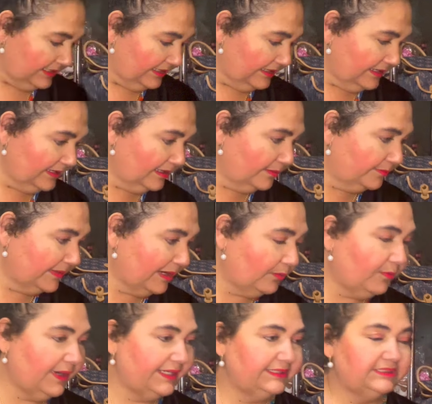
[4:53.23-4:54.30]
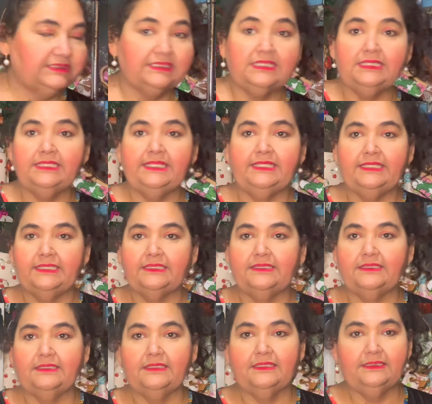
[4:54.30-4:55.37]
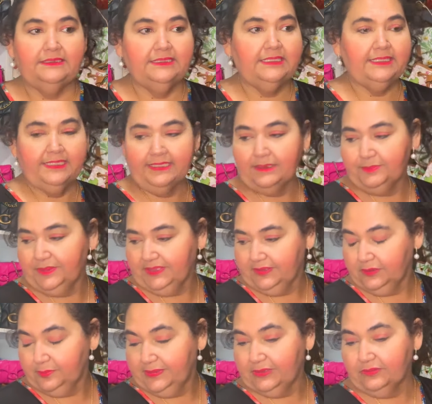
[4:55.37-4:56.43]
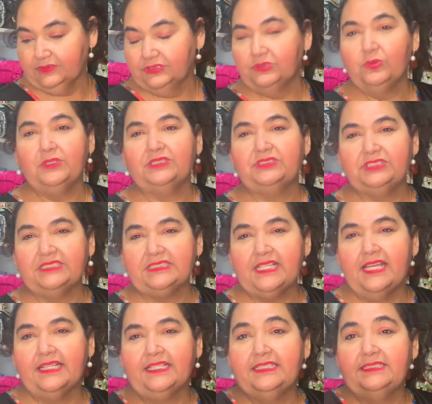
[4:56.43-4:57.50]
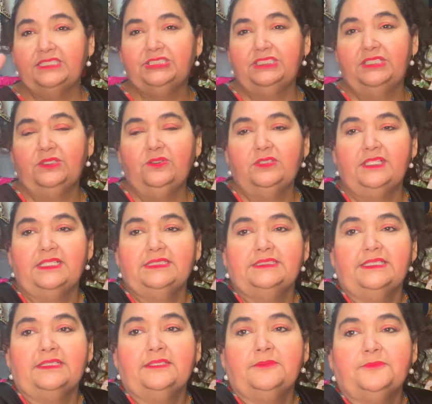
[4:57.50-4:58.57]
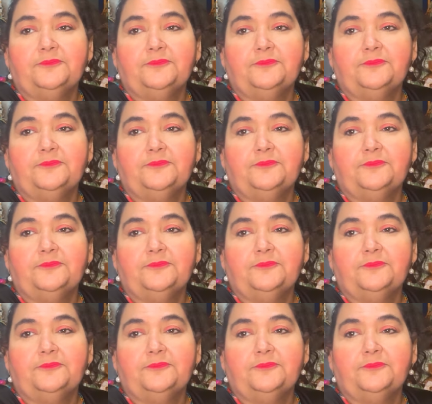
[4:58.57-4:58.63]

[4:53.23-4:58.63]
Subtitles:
I wanted to clean it up a little bit, or just kind of condition it. Hold on a second.